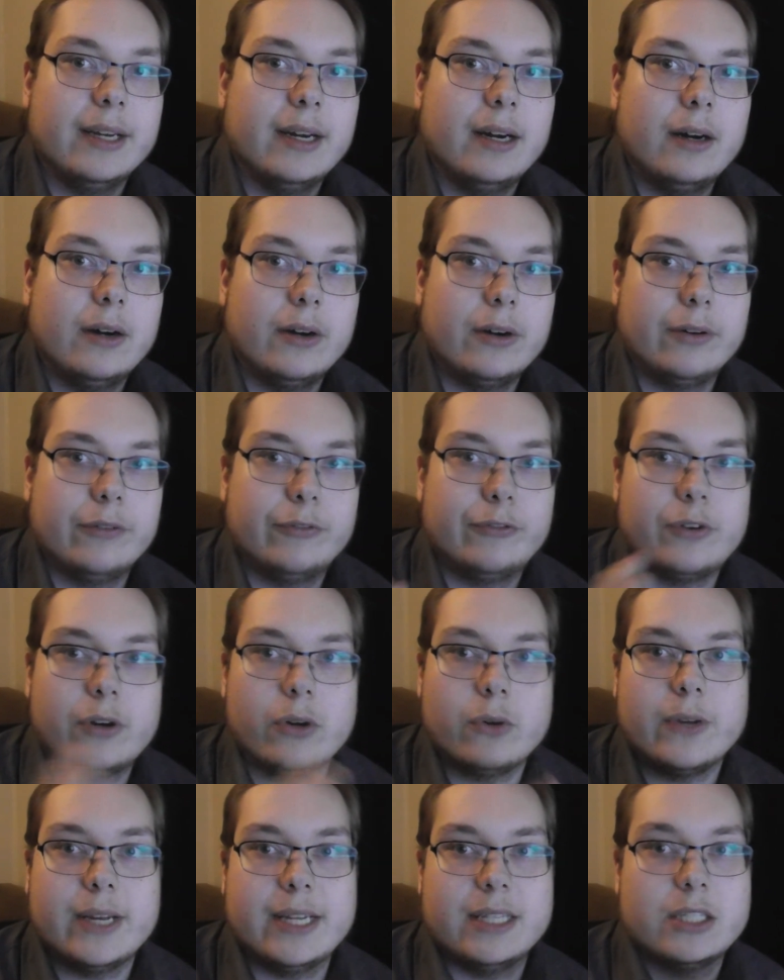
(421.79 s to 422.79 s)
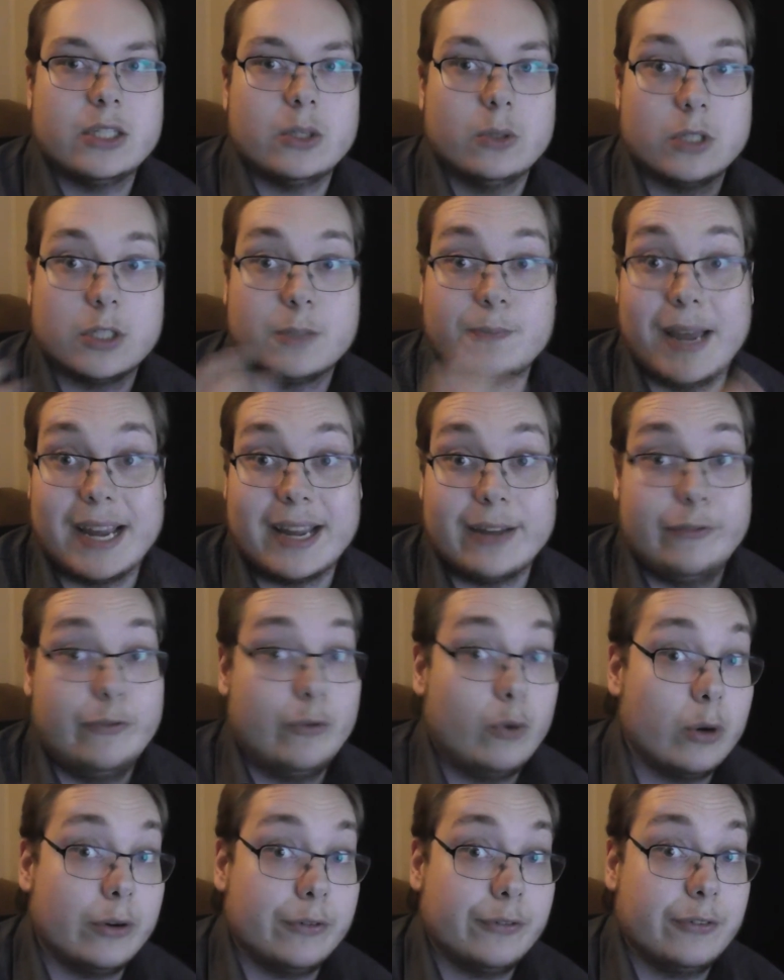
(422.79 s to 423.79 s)
are throwing insults back and
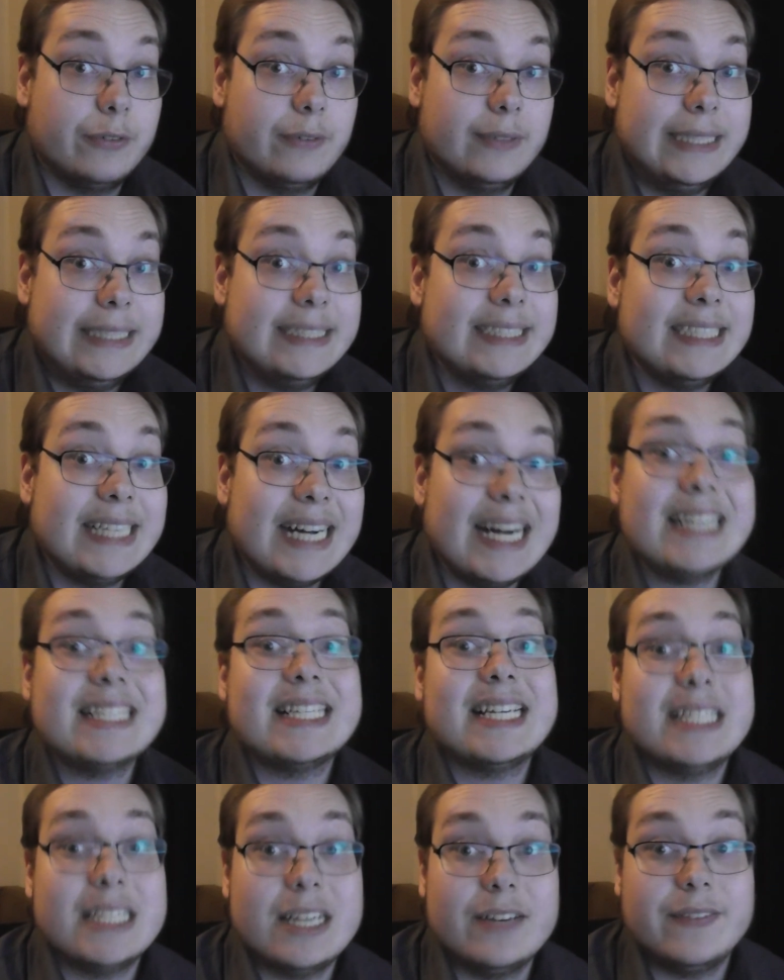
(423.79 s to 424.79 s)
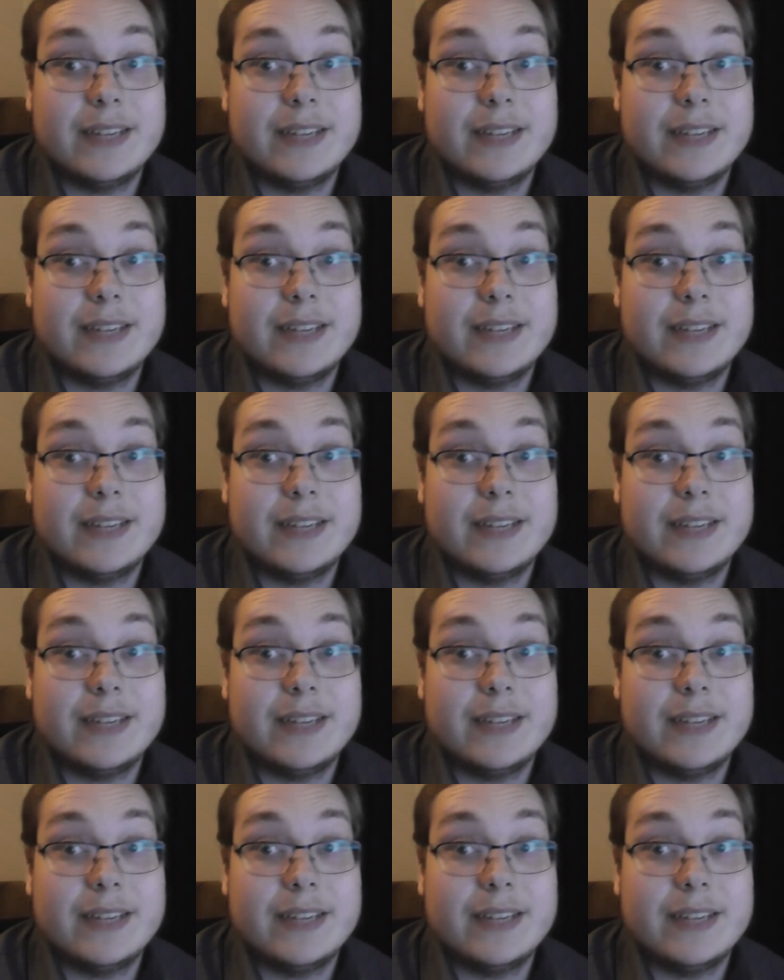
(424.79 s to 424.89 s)
forth, I say something